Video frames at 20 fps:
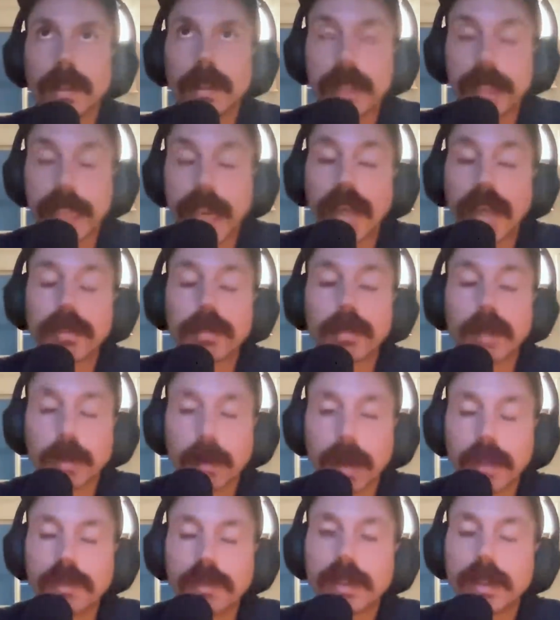Yes, my
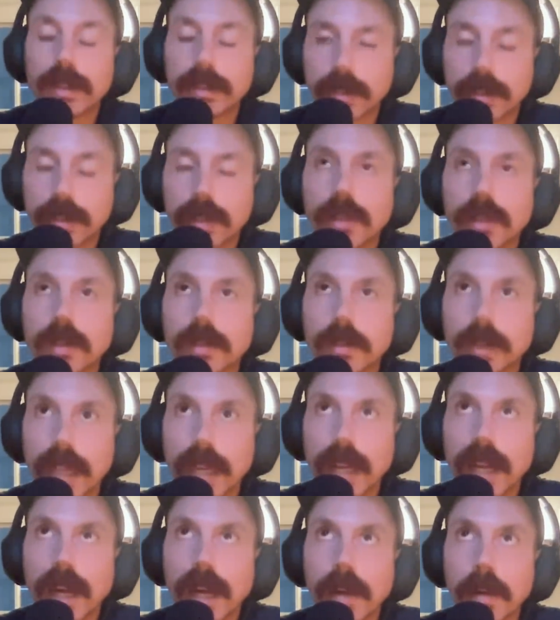wife does too.
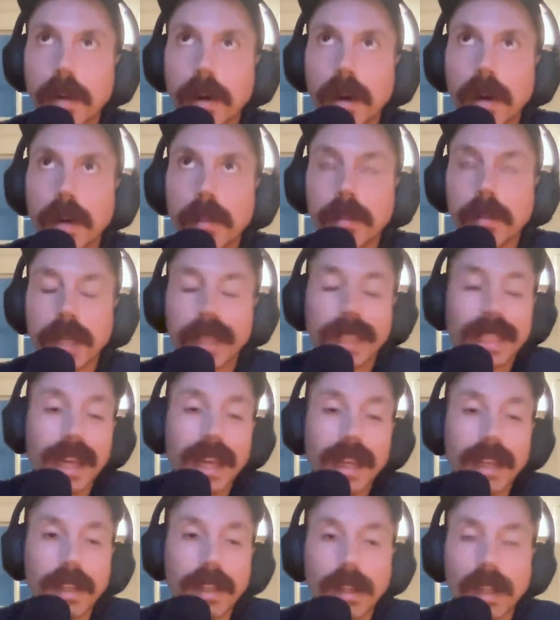Yeah. Um, and
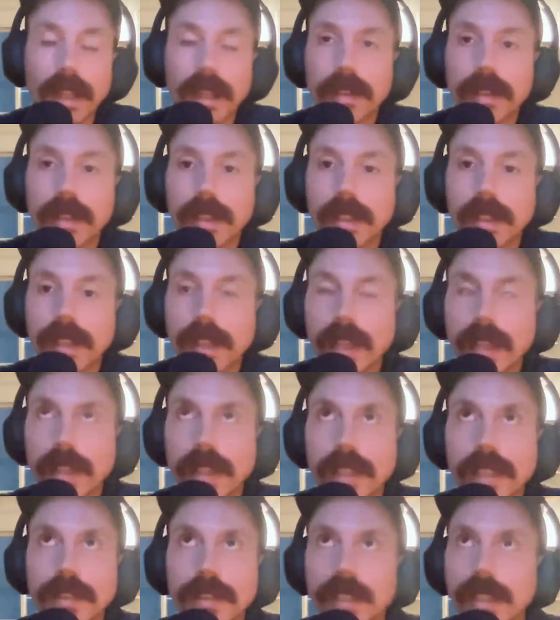yeah, and a lot of the yeah,
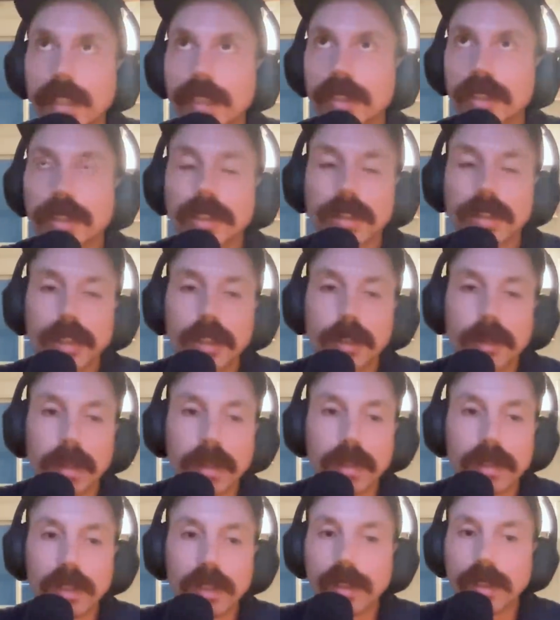like I said, it's just
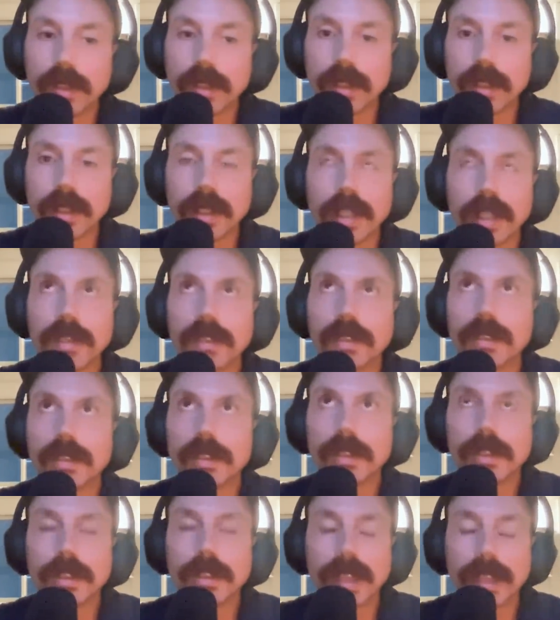cumulative. It's just like it's
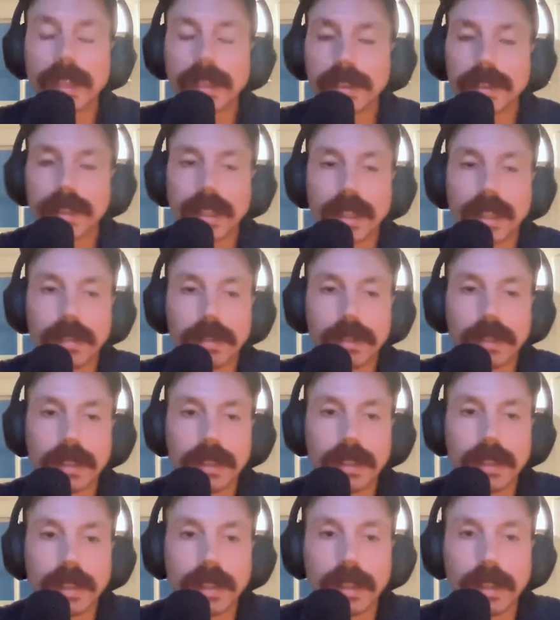just takes kind of
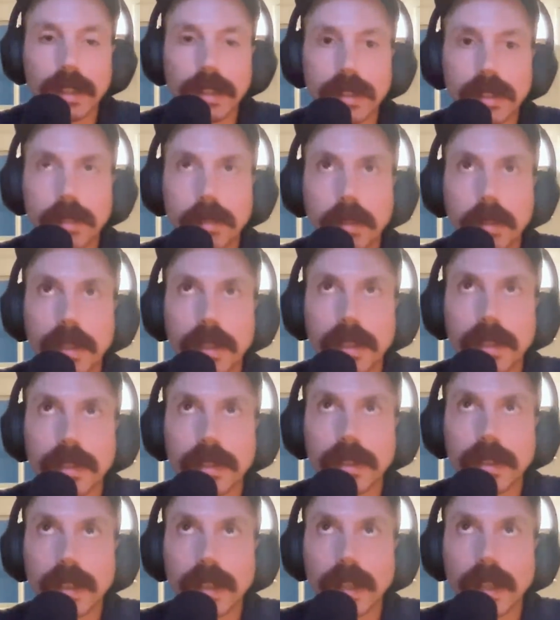years, but
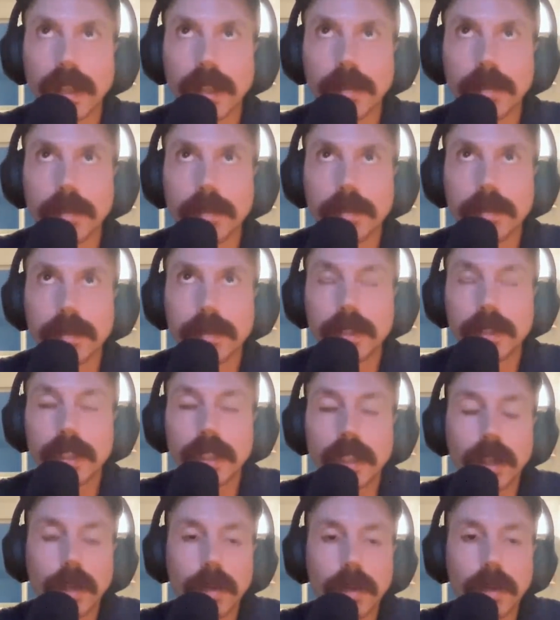it's um,
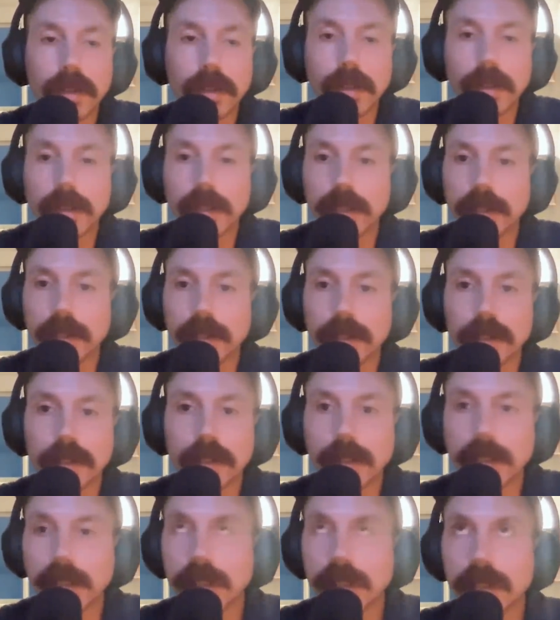you know, you can
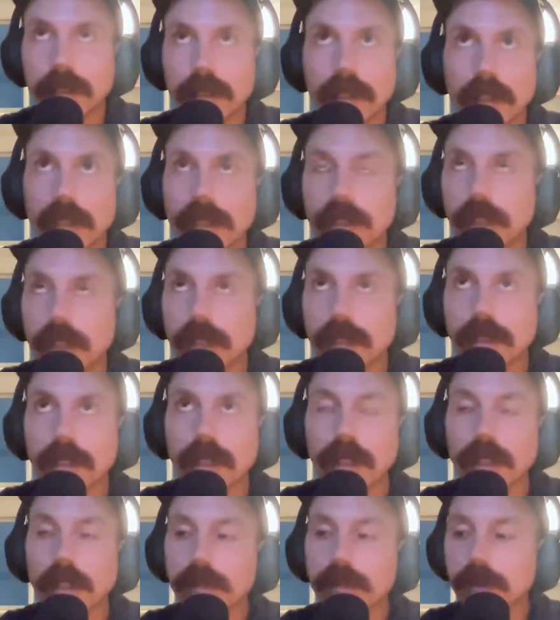you can adjust
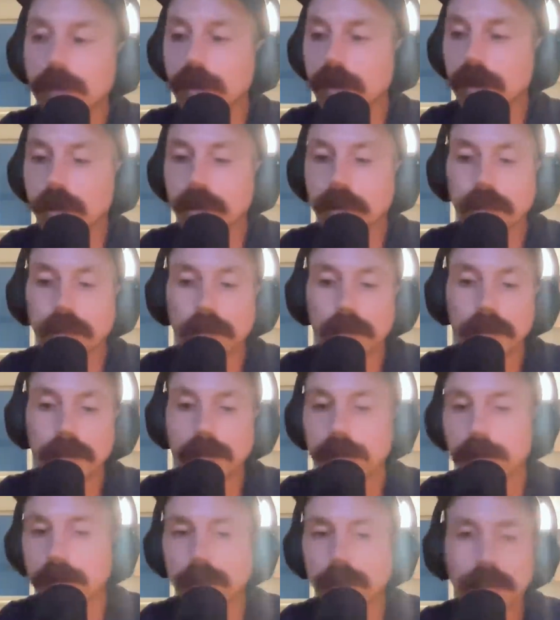stuff, you can,
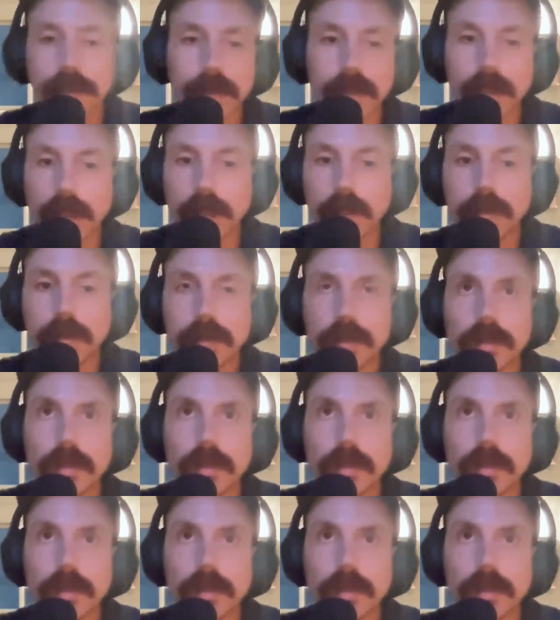you know,